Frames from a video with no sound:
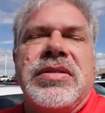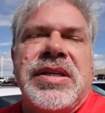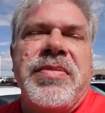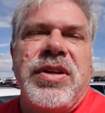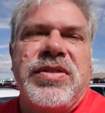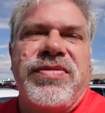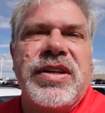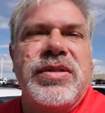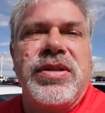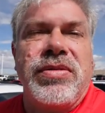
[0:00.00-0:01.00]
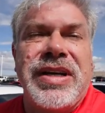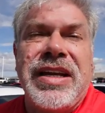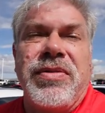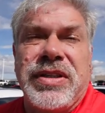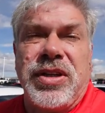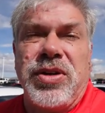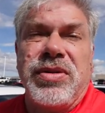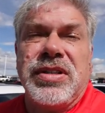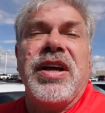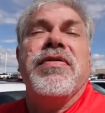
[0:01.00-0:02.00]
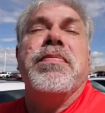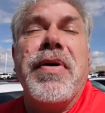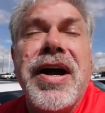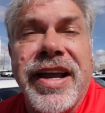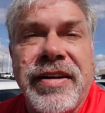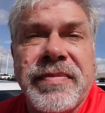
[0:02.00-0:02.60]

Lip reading: Some of those vehicles don't need it with the newer stuff, but